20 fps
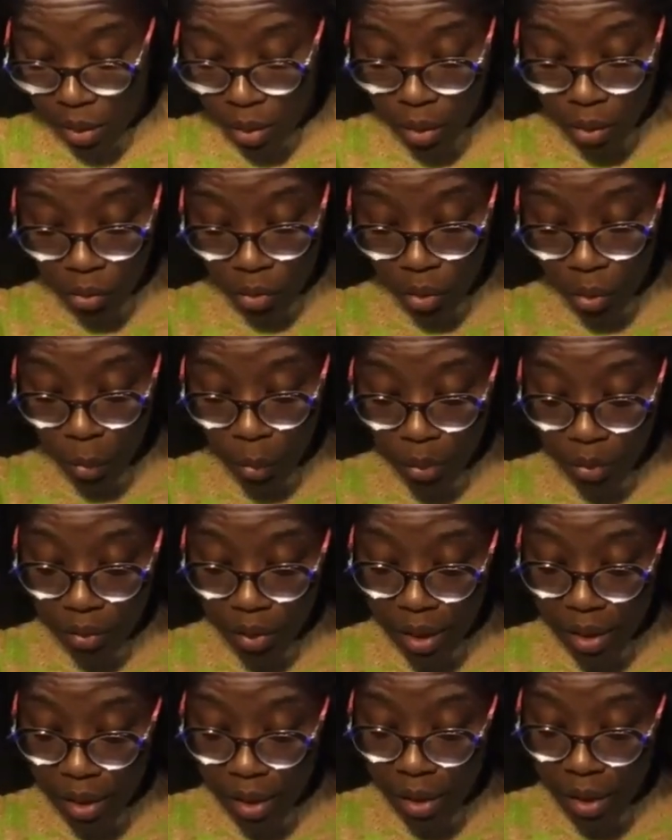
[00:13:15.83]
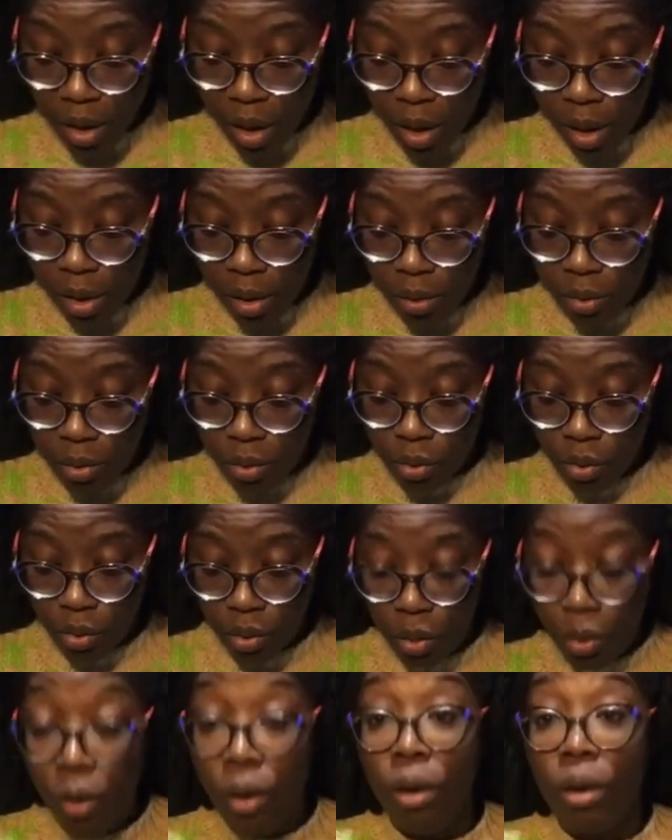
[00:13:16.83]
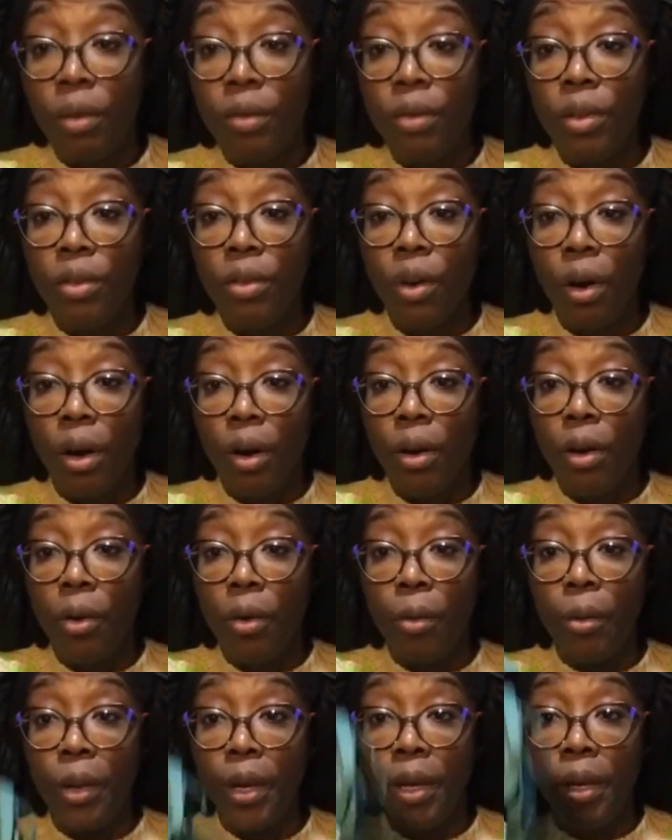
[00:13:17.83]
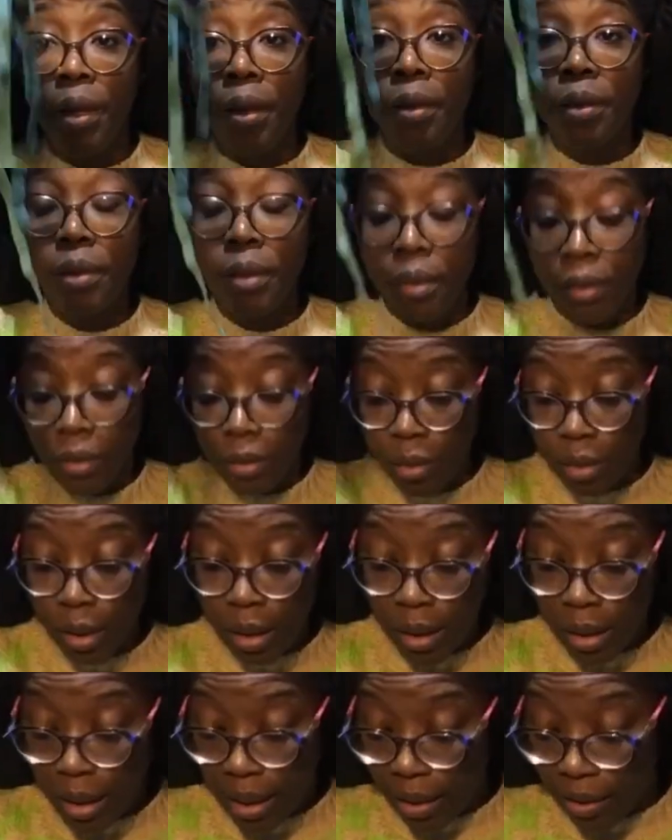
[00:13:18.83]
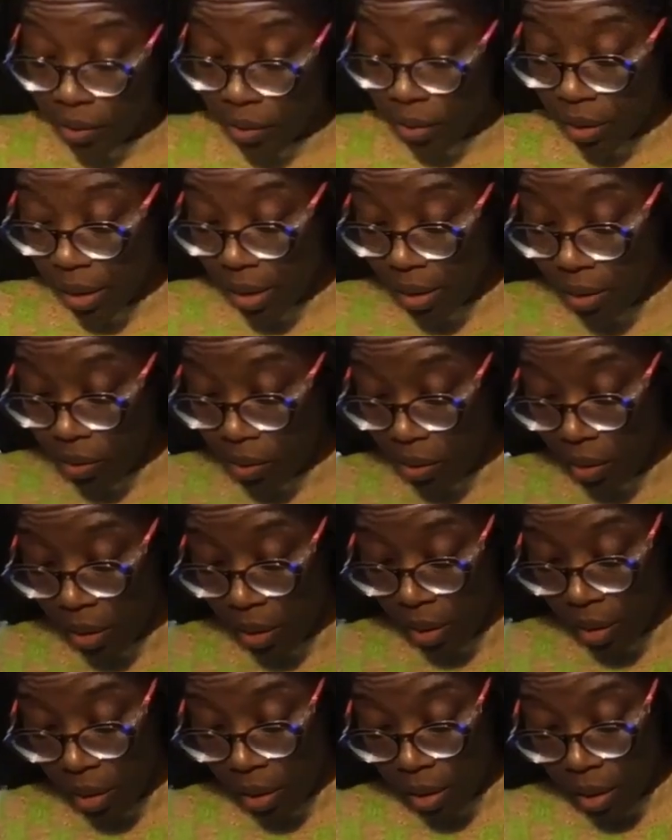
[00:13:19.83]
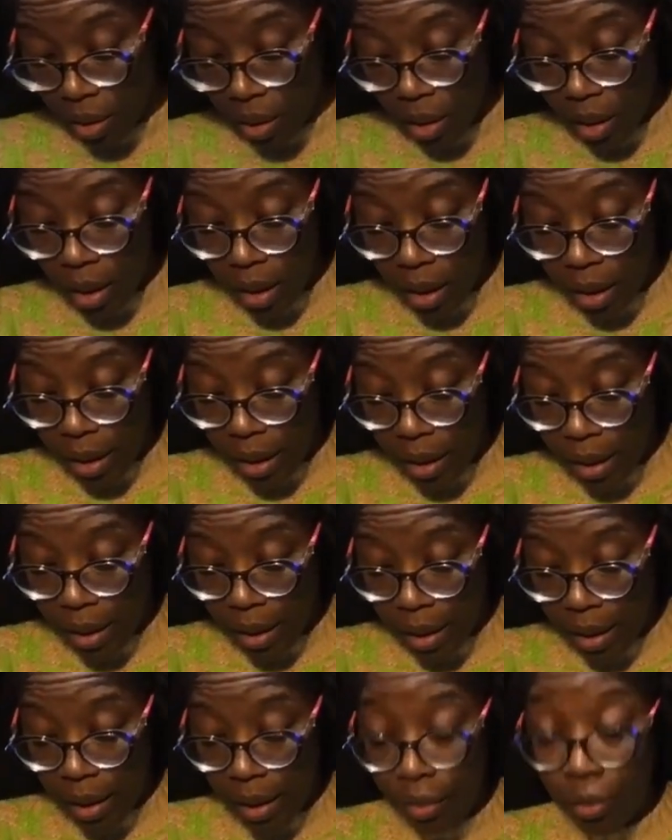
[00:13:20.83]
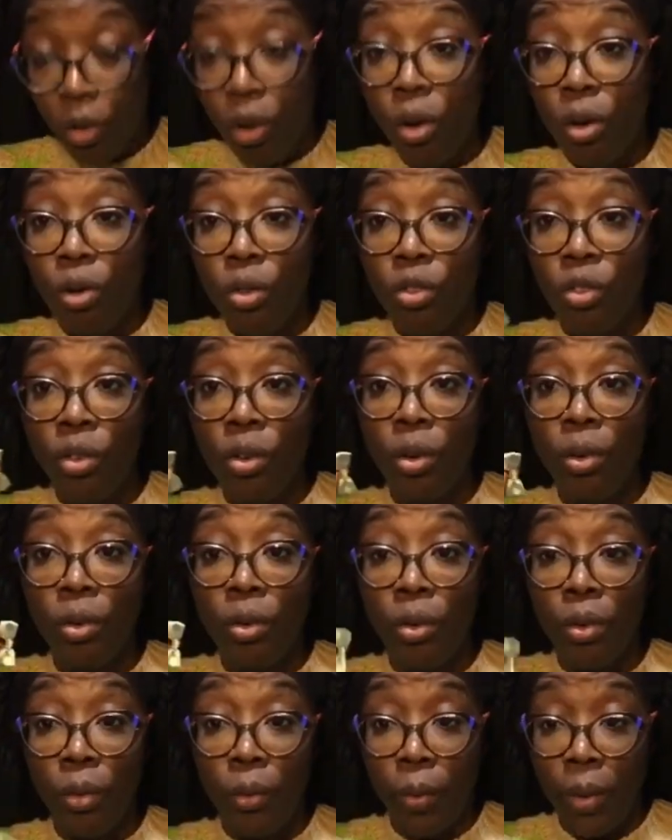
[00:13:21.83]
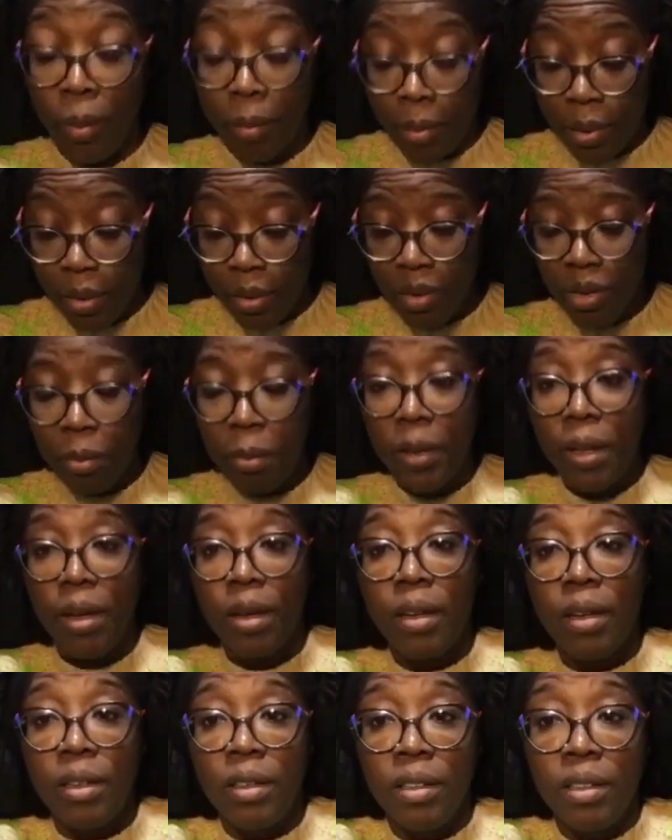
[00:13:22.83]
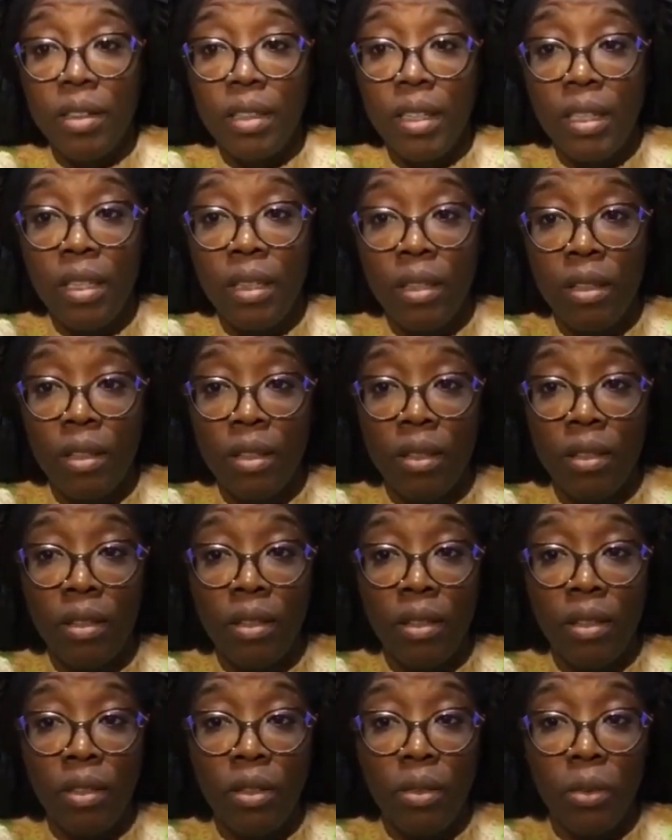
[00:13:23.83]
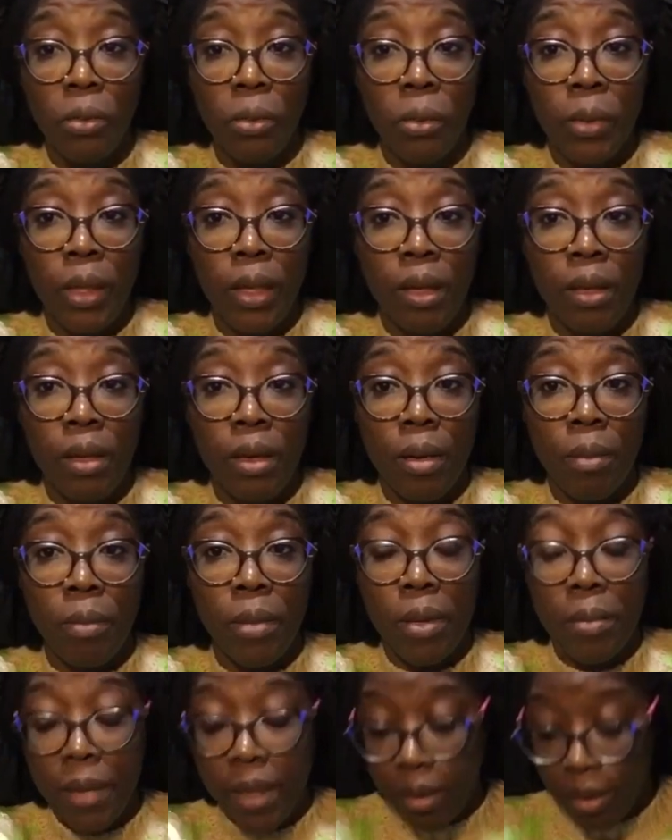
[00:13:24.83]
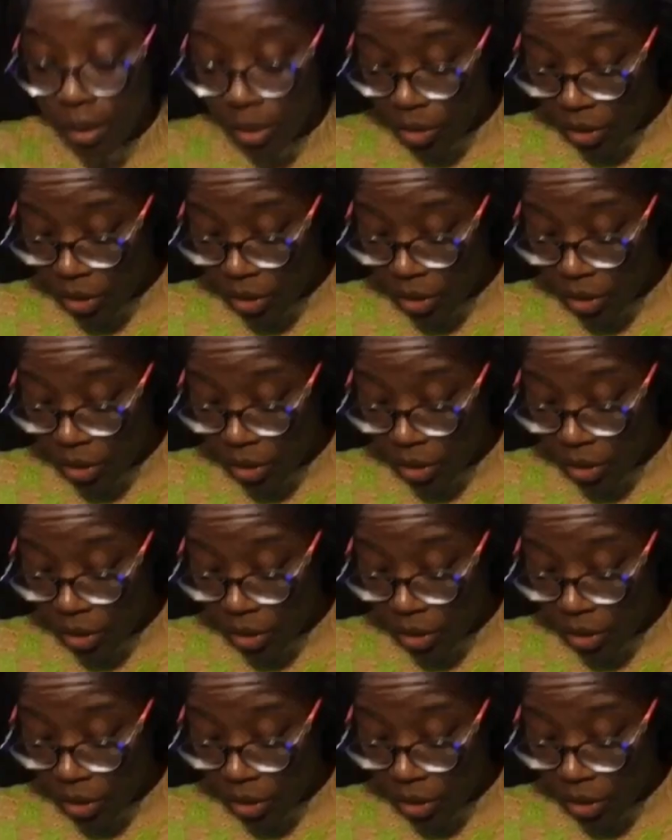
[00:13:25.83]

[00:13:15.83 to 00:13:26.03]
So we're taking out all of the dark green elastics and also the ribbons because it doesn't really complement each